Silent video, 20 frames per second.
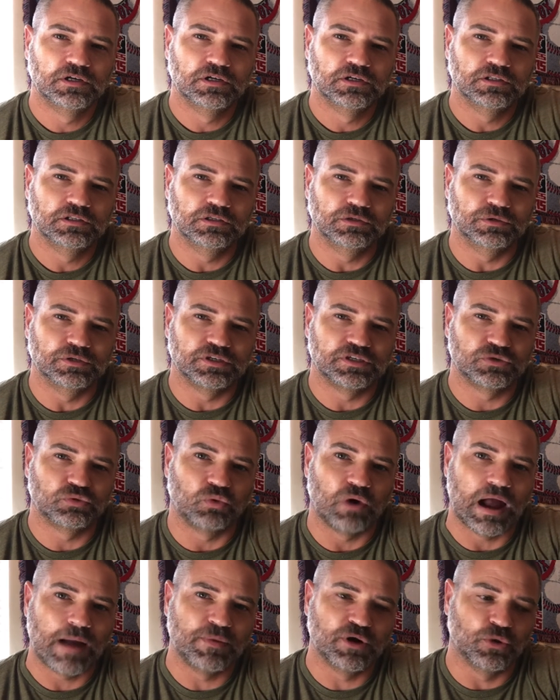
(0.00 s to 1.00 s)
Luis
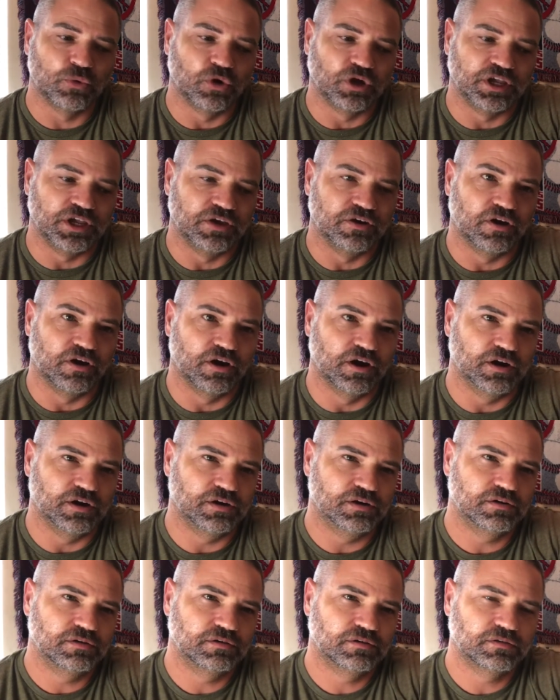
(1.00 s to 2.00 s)
Robert rookie card.
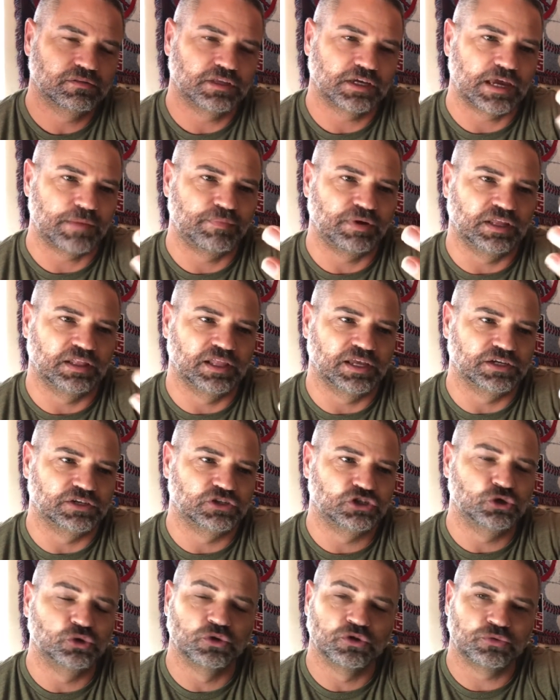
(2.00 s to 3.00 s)
I think I paid like
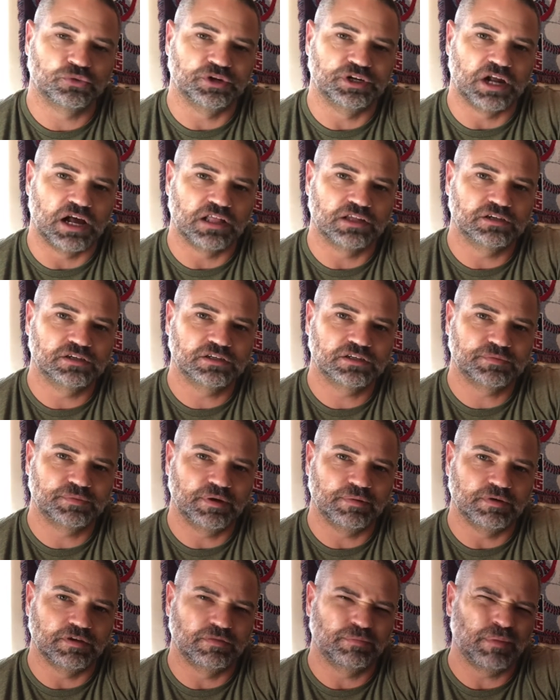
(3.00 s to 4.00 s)
two or three dollars,
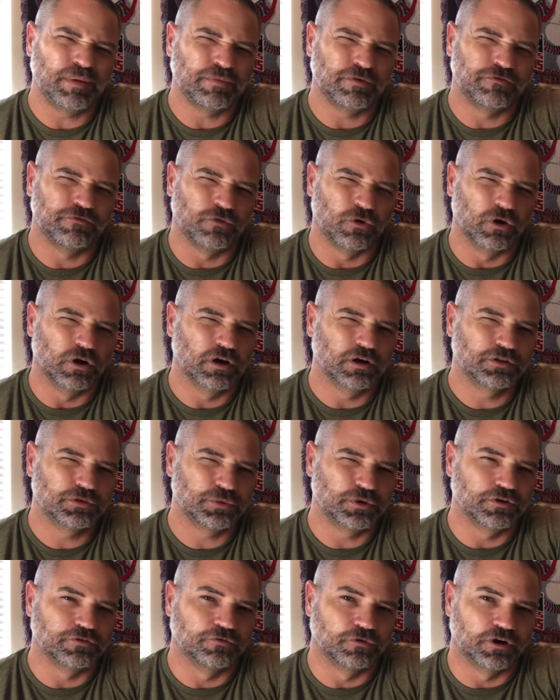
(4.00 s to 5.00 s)
maybe maybe four,
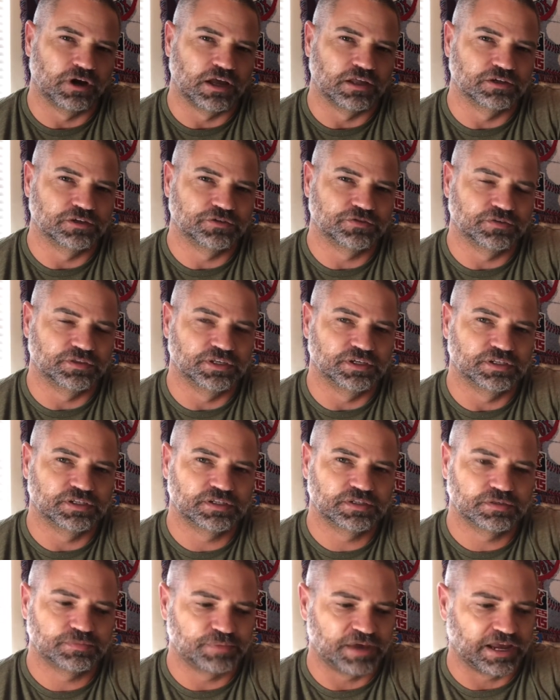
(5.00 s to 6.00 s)
three or four dollars for
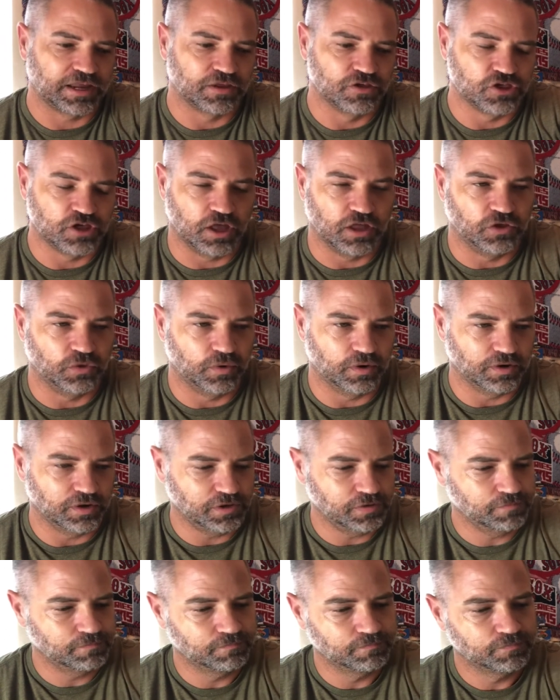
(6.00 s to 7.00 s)
this back in January.
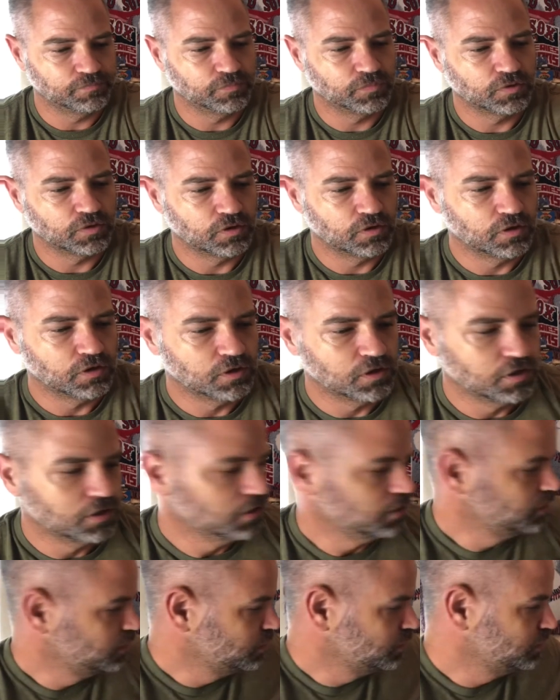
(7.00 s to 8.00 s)

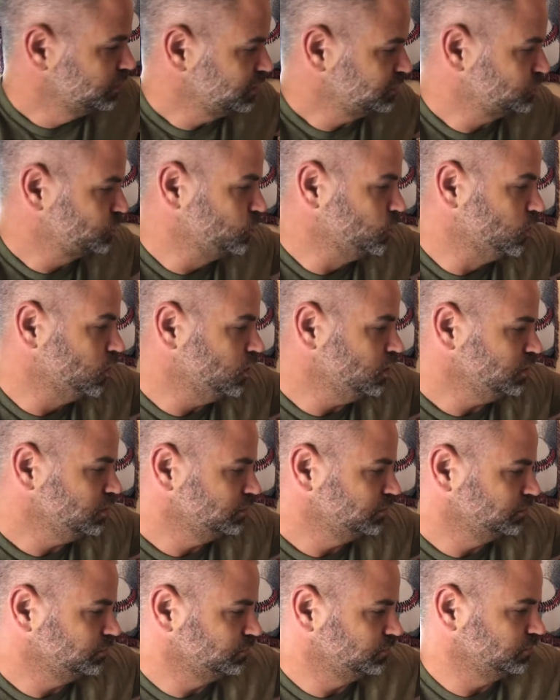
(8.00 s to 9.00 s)
That's cool.
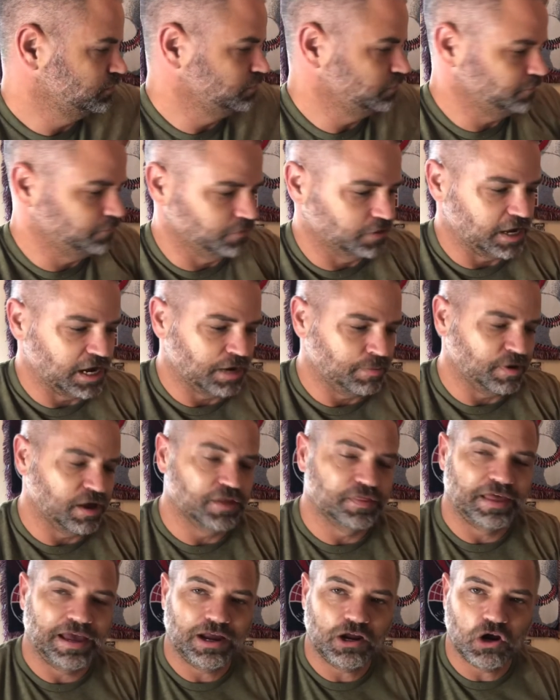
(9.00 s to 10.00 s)
I forgot
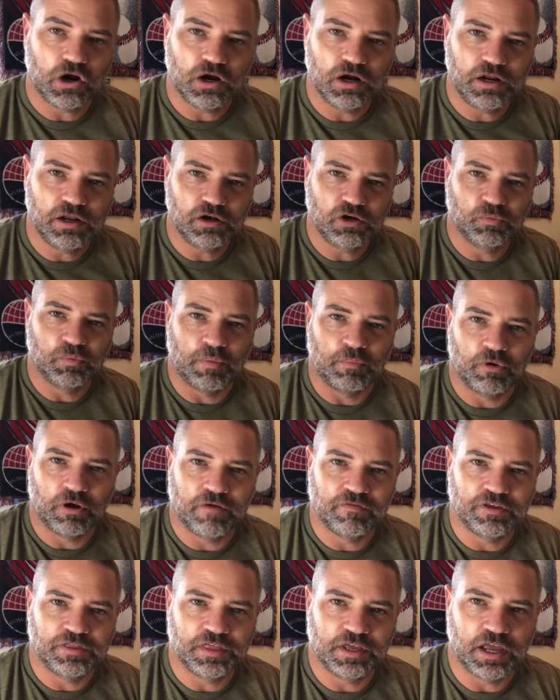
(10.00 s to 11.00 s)
about that card. I don't remember
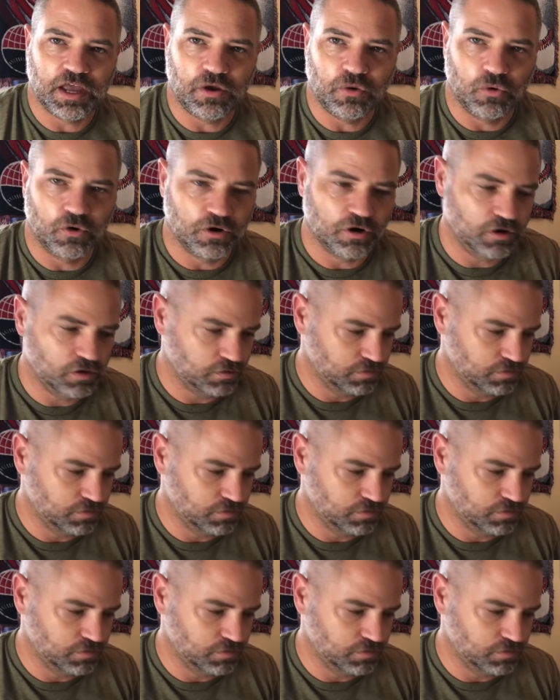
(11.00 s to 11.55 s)
everything I ordered.